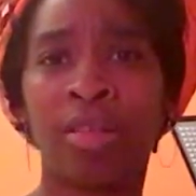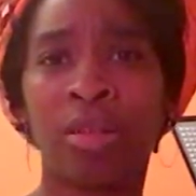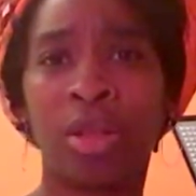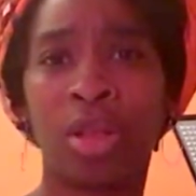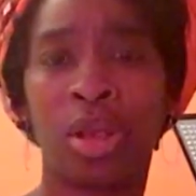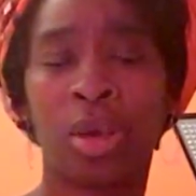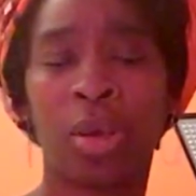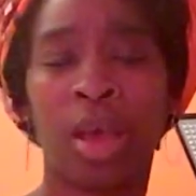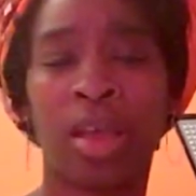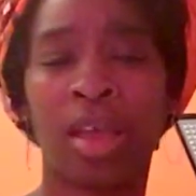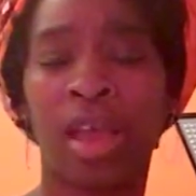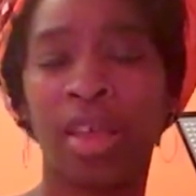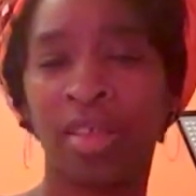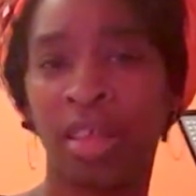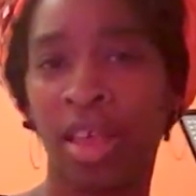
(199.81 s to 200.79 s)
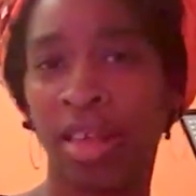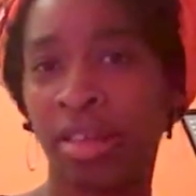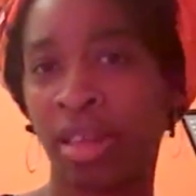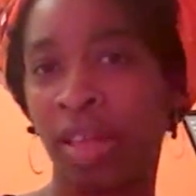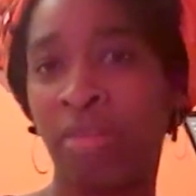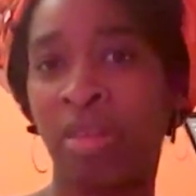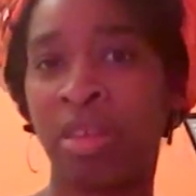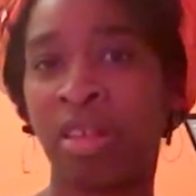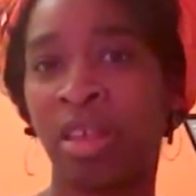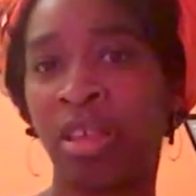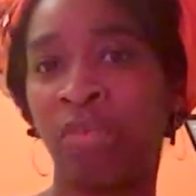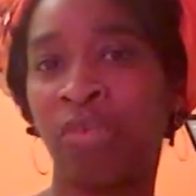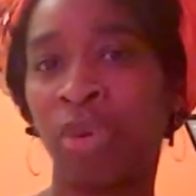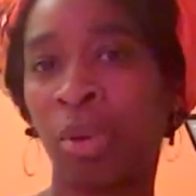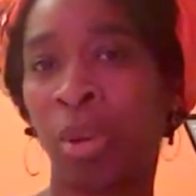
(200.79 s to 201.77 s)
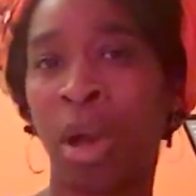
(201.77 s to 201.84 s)
I saved the seeds
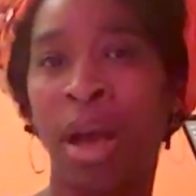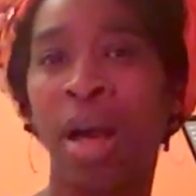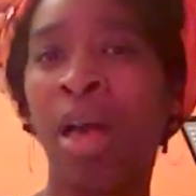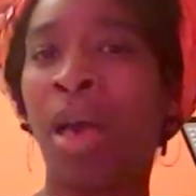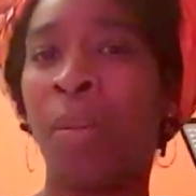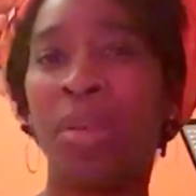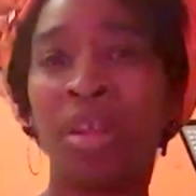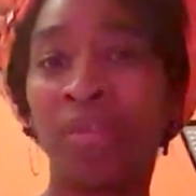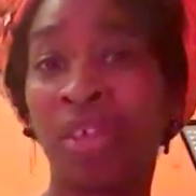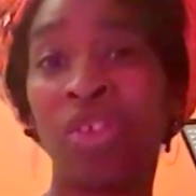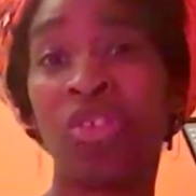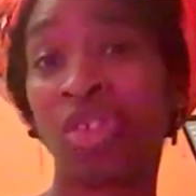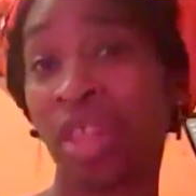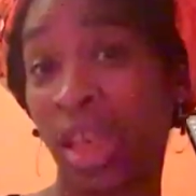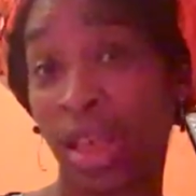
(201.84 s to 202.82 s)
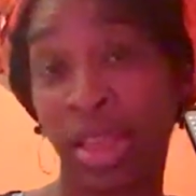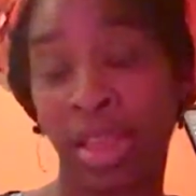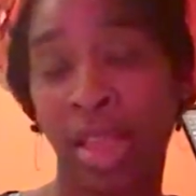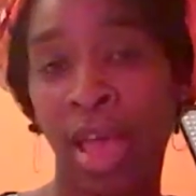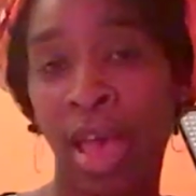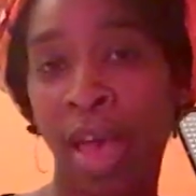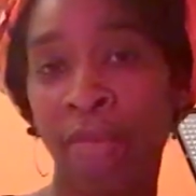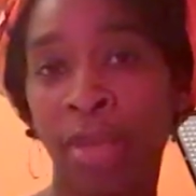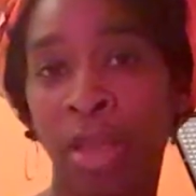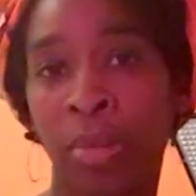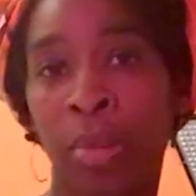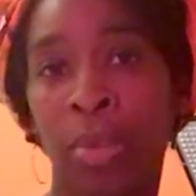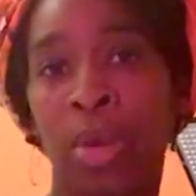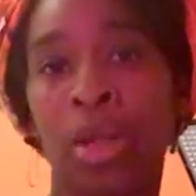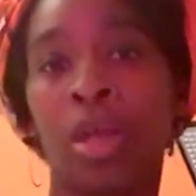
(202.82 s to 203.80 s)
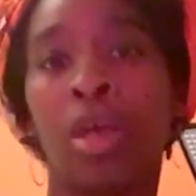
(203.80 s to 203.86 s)
for a while, but eventually I didn't have any
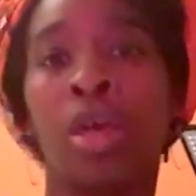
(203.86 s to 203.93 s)
more.